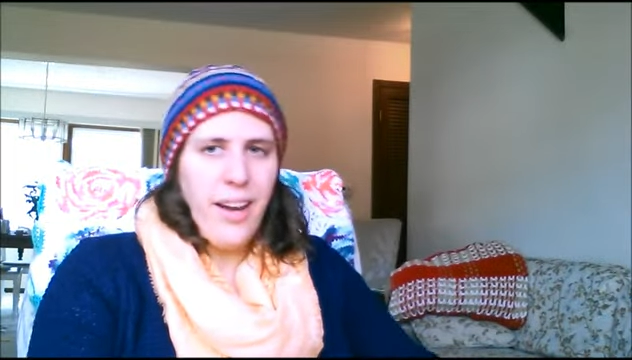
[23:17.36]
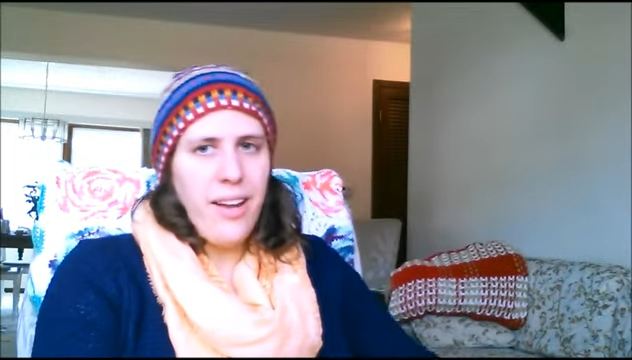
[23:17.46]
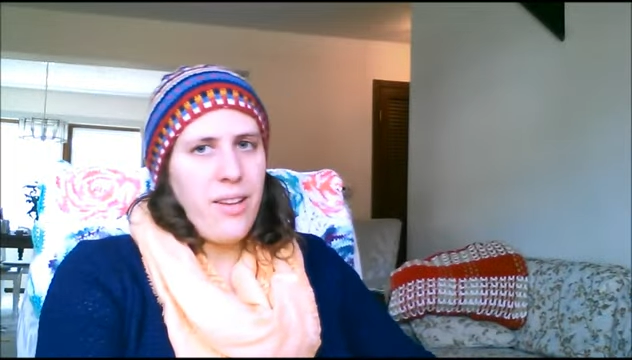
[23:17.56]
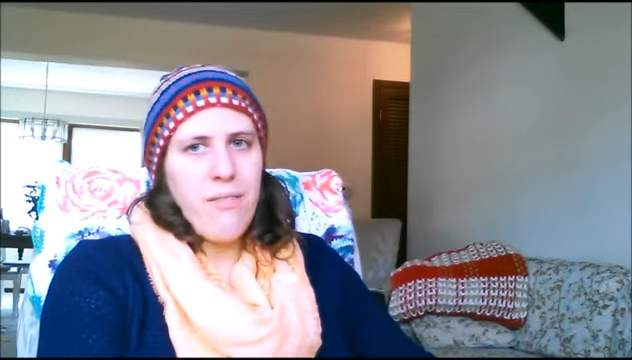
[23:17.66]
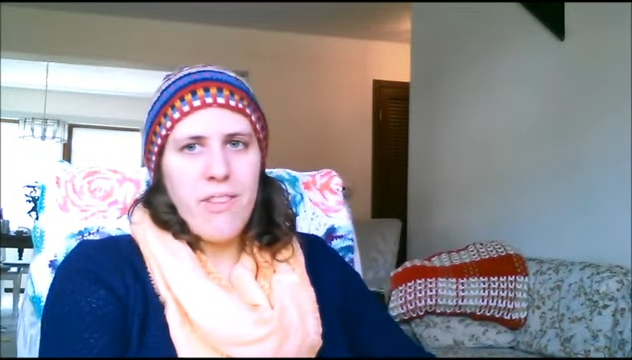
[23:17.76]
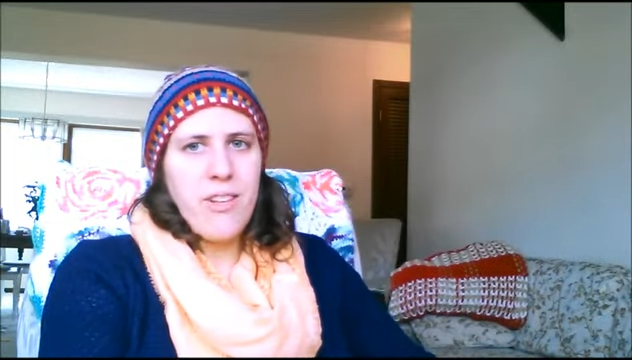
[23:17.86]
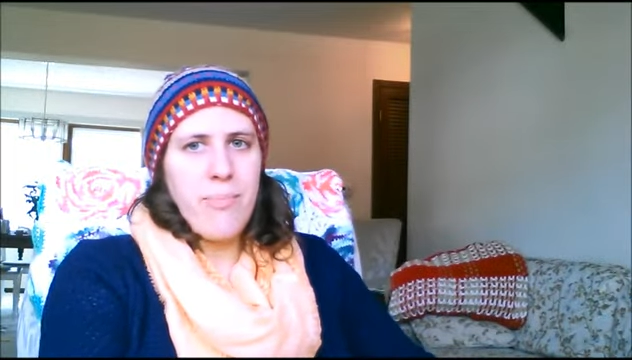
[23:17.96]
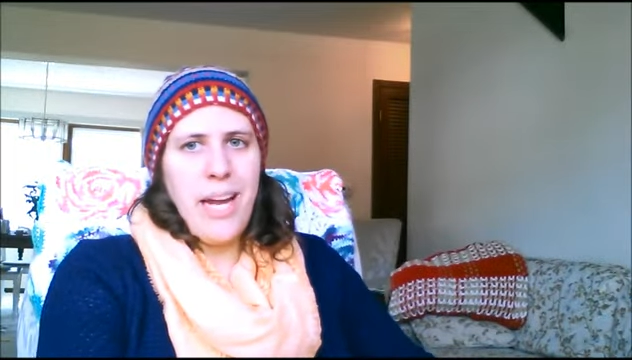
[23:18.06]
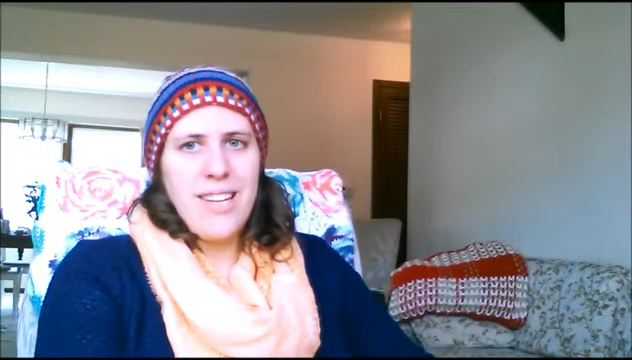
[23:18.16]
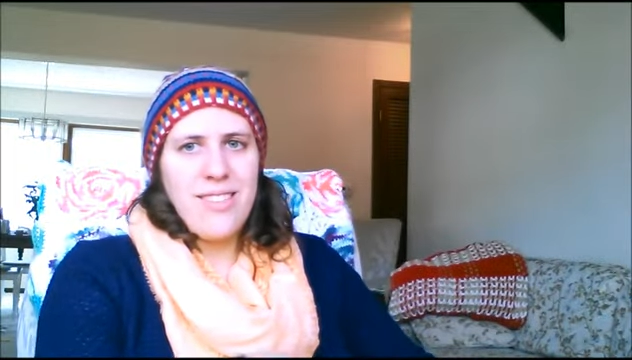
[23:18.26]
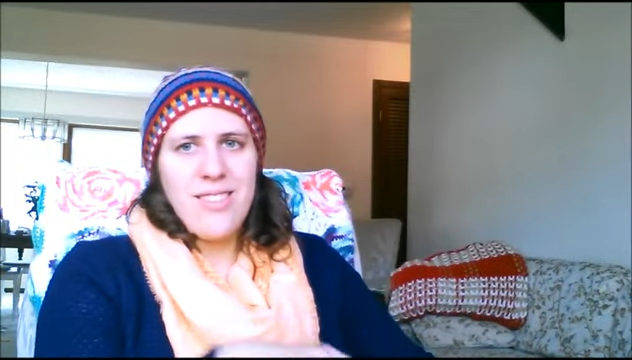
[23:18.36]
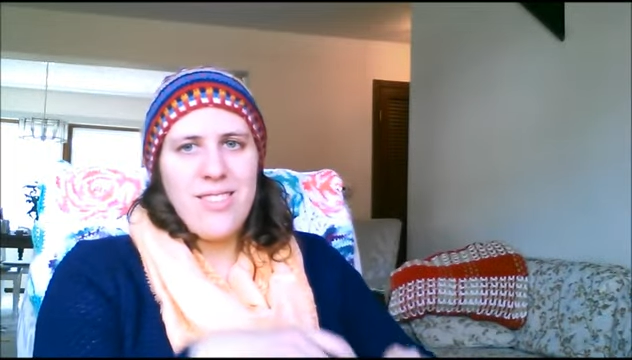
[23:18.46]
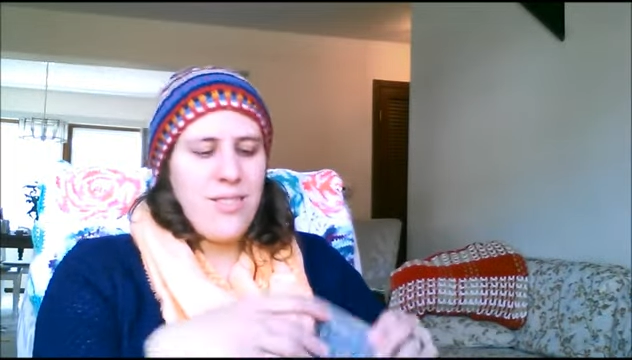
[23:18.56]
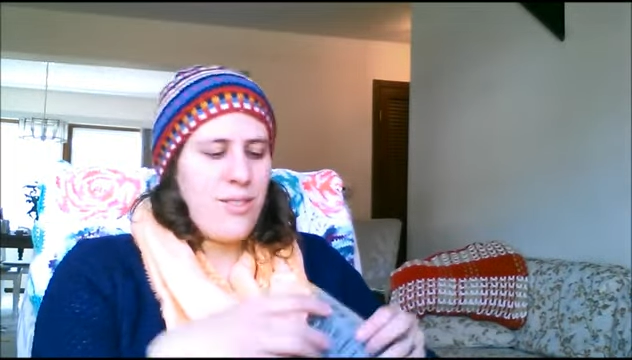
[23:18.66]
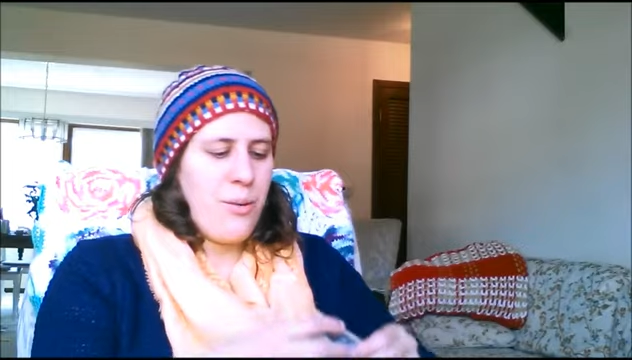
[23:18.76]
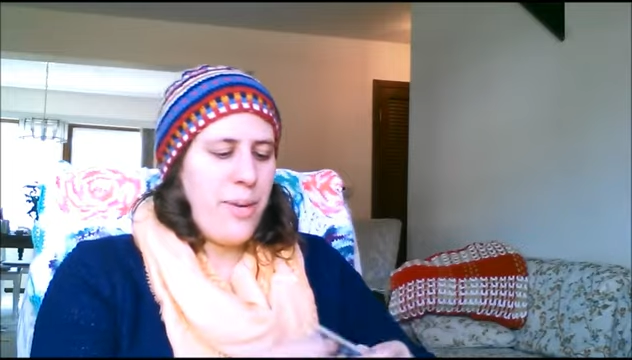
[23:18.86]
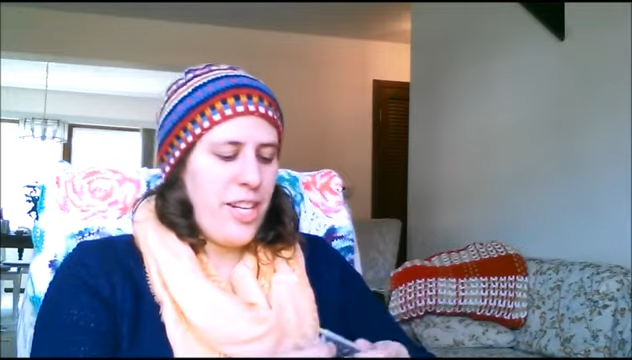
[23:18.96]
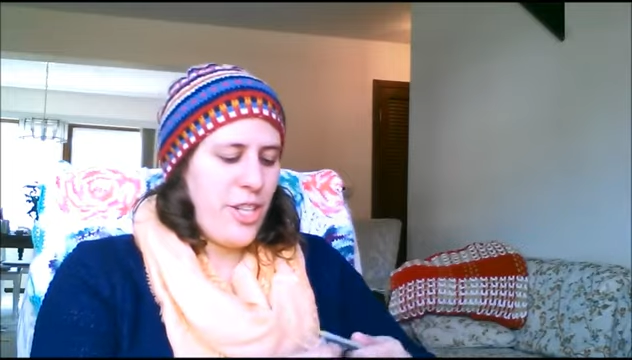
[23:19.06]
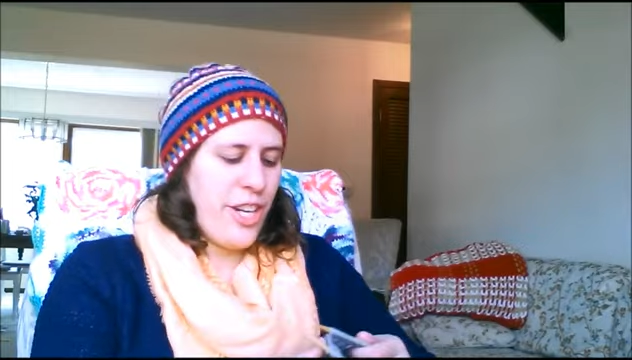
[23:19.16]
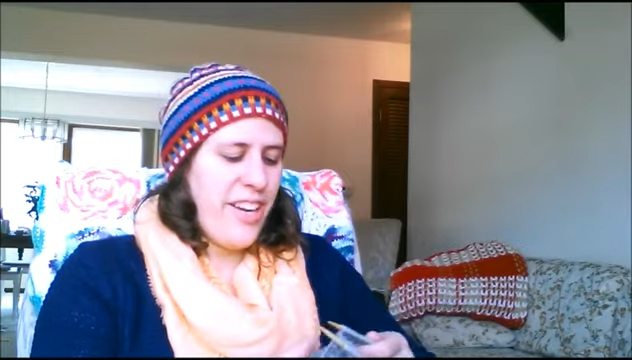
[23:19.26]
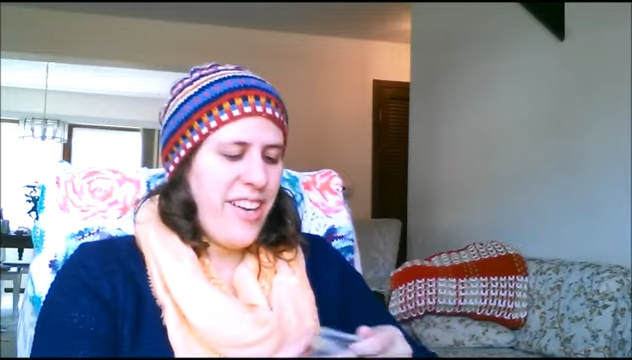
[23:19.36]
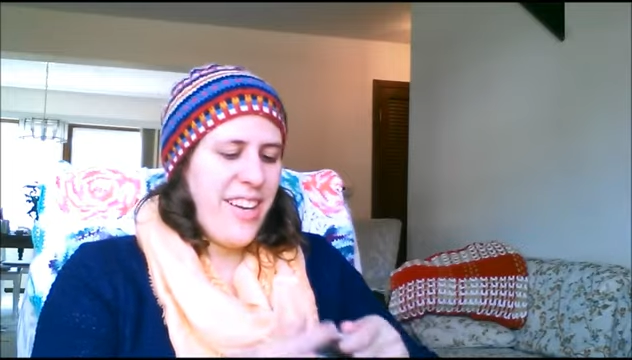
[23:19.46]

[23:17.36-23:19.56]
I love these bats so much.